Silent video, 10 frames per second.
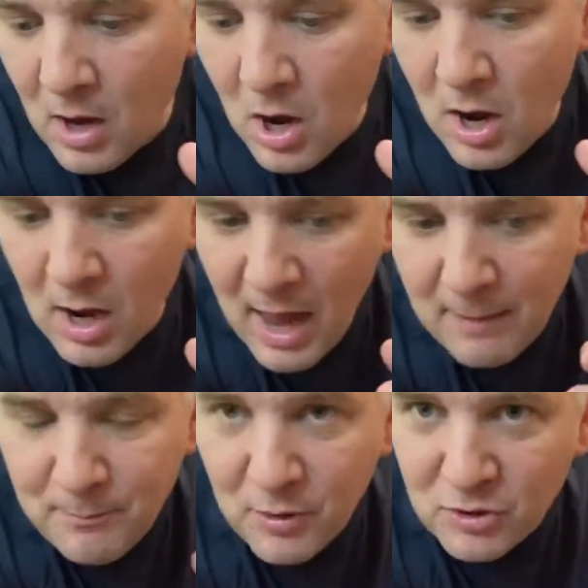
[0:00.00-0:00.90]

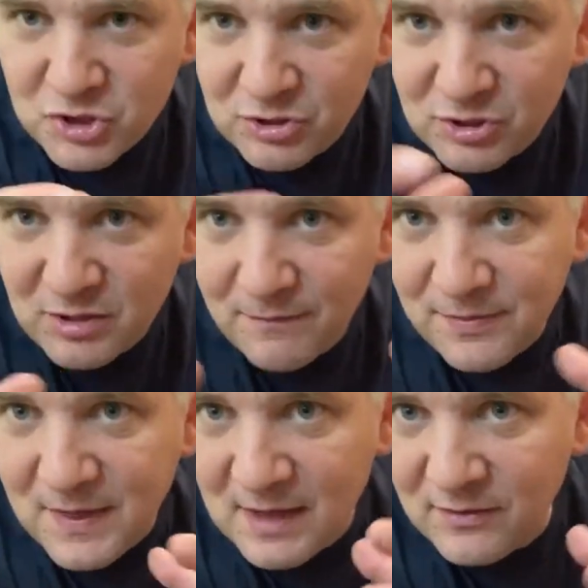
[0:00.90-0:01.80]
like portions of
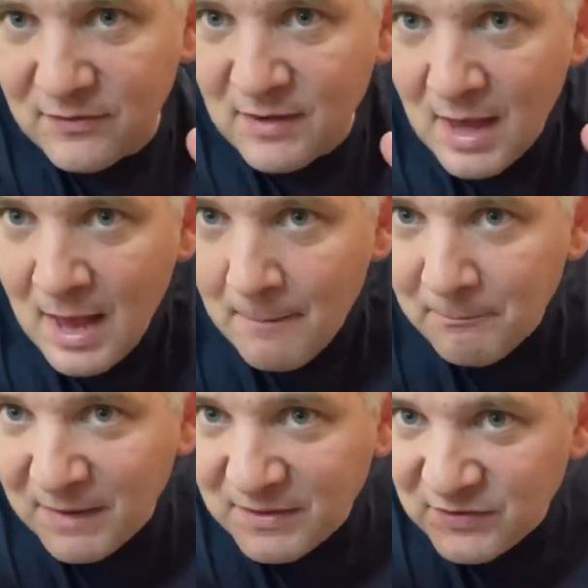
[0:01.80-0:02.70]
things,
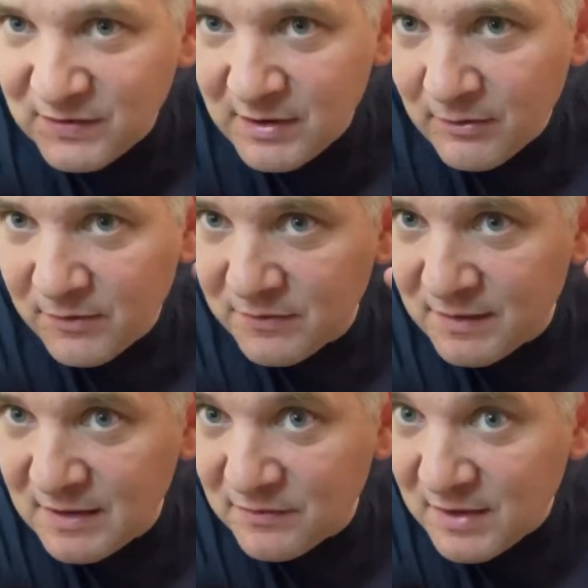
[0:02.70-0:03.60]
but the secret
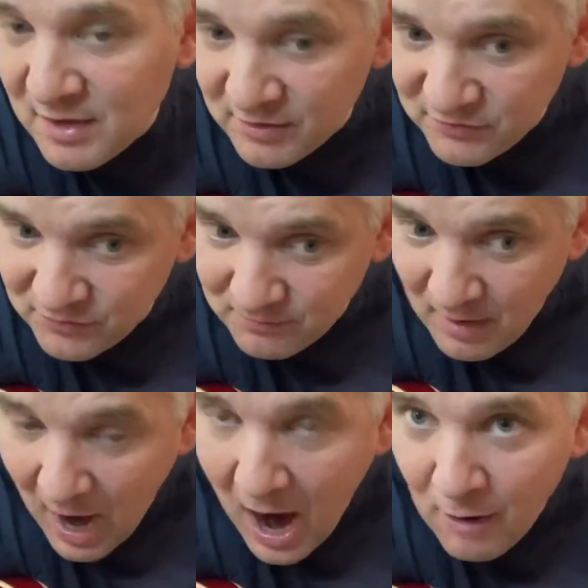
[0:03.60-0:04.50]
is here is
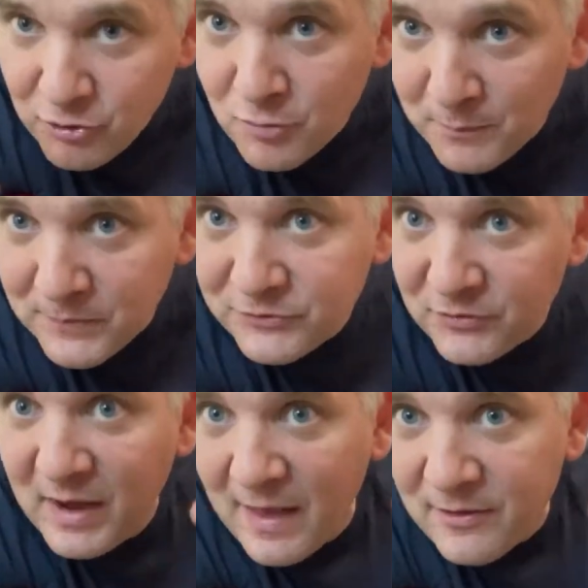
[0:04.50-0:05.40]
how you put
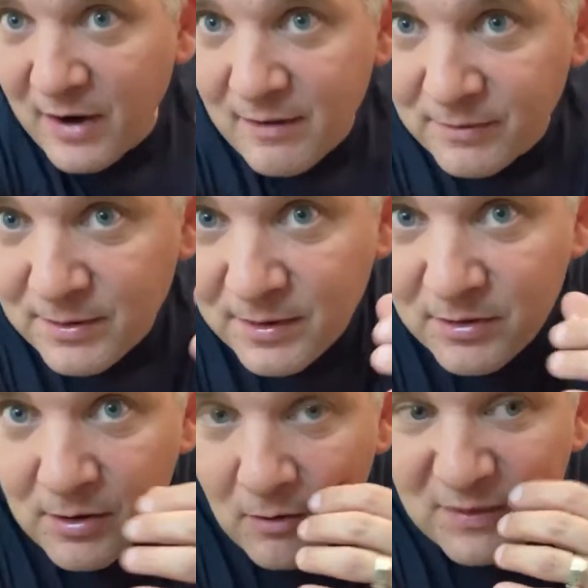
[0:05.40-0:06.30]
together everything,
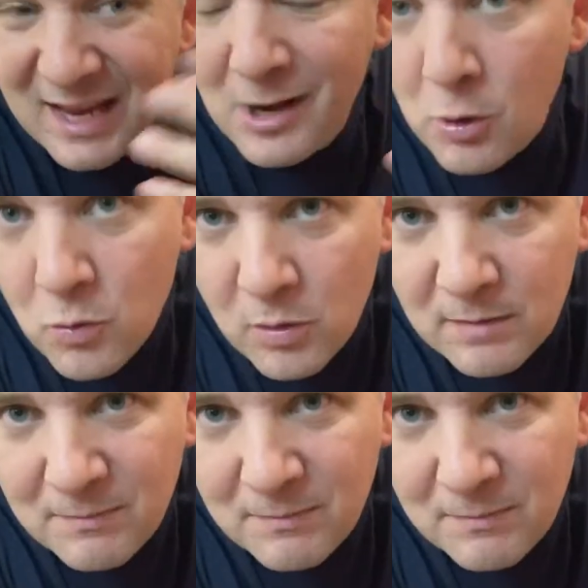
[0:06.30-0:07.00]
you know, the glue in